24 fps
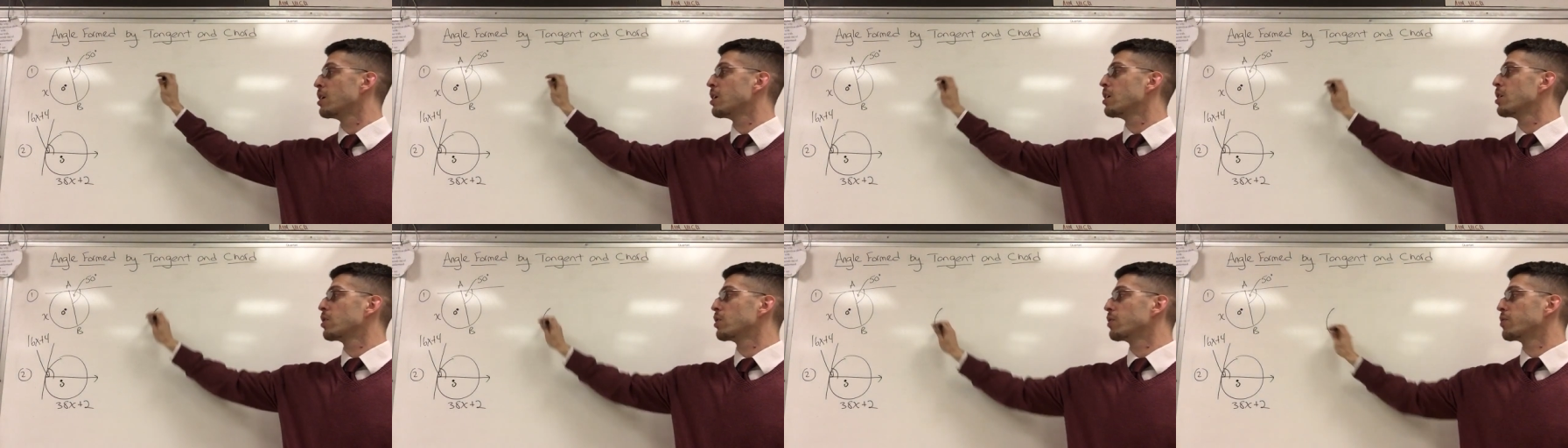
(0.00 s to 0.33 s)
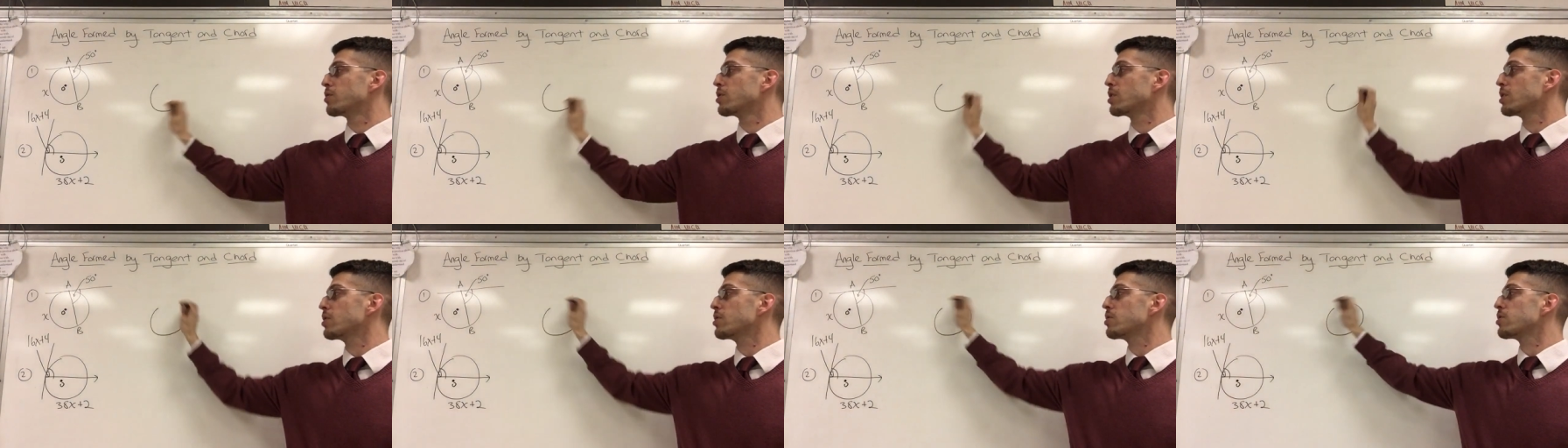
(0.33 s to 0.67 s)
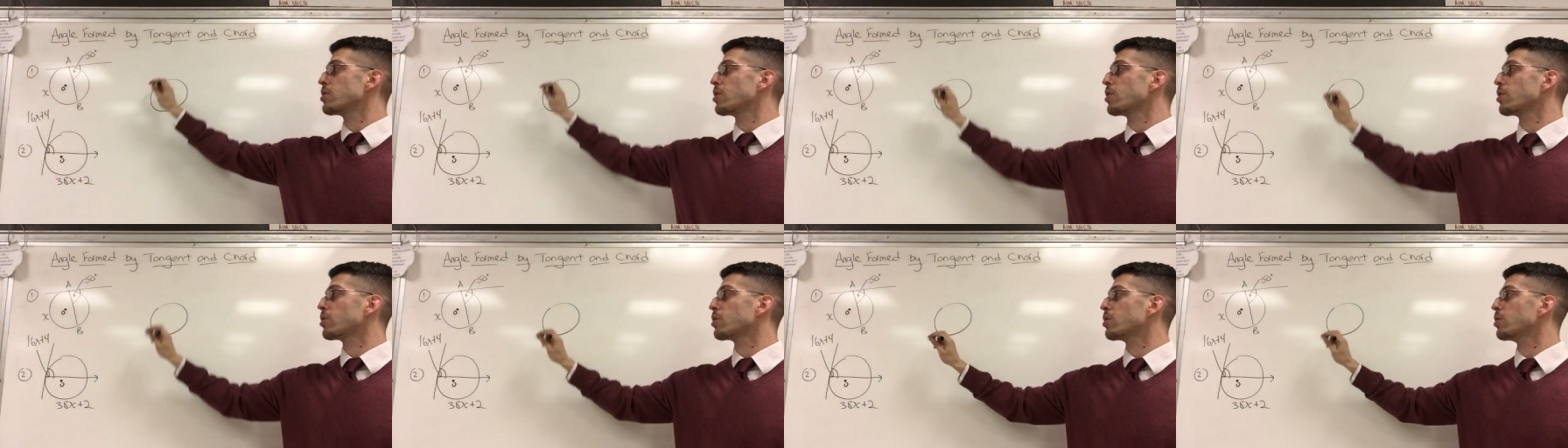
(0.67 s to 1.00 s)
You've seen a
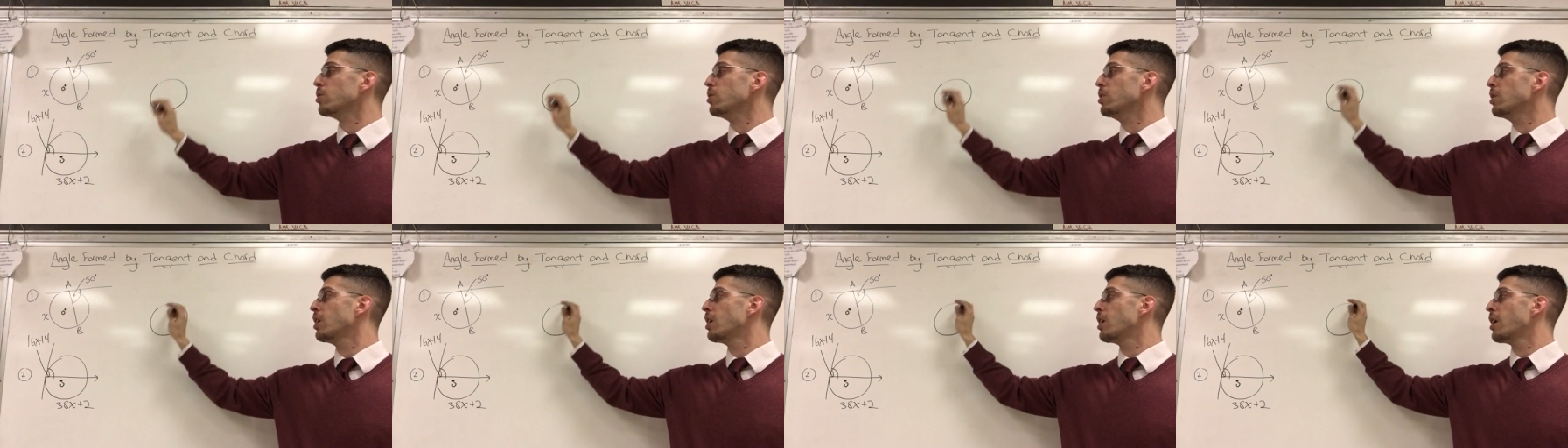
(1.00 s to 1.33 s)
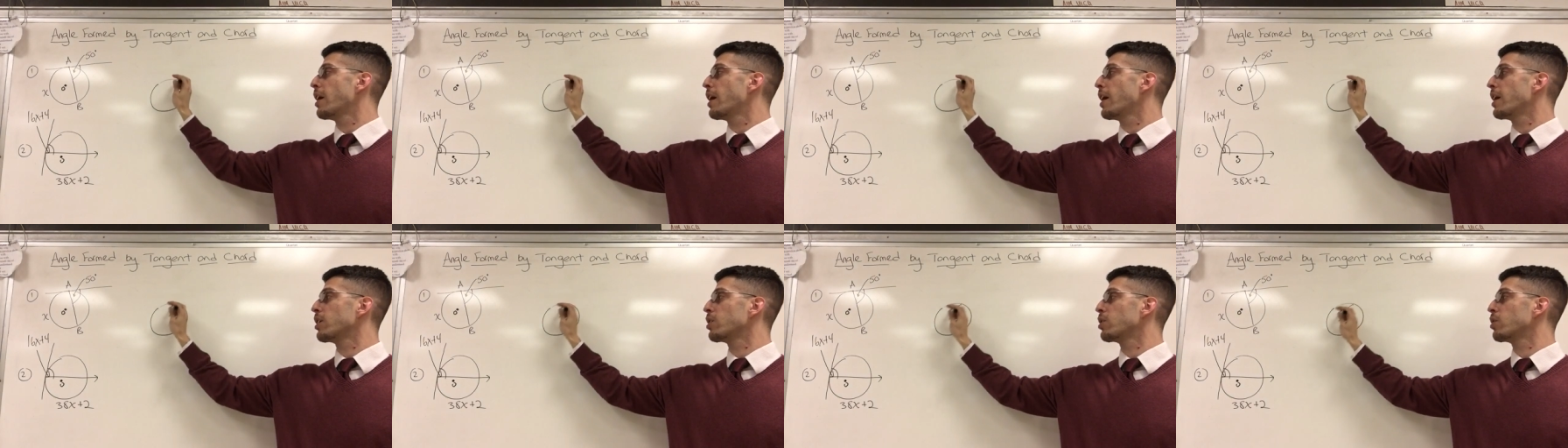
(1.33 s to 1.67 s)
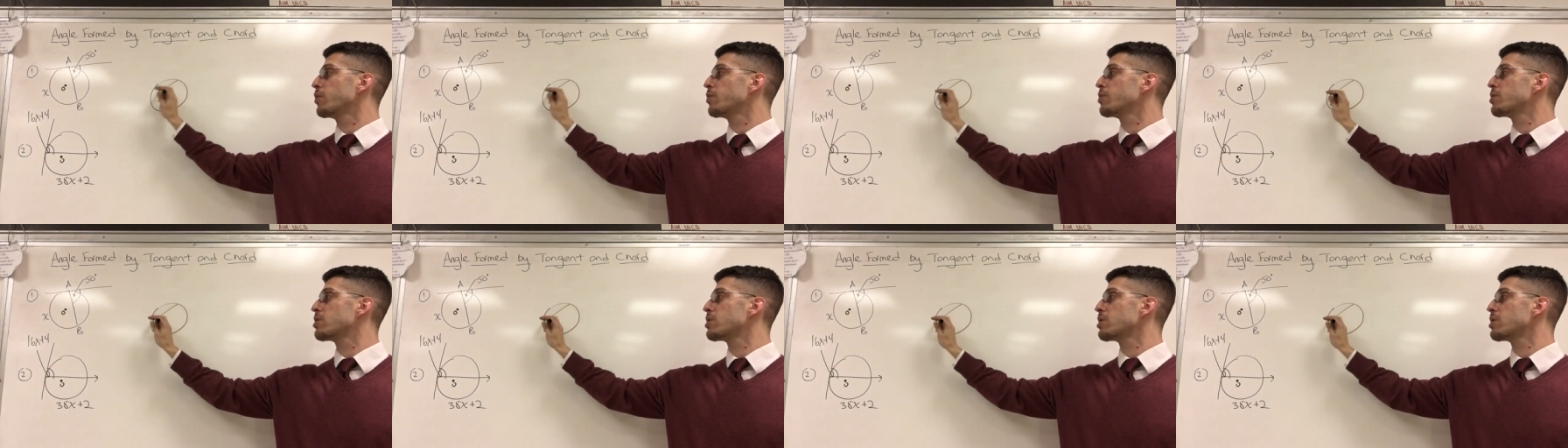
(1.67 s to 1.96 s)
circle and you've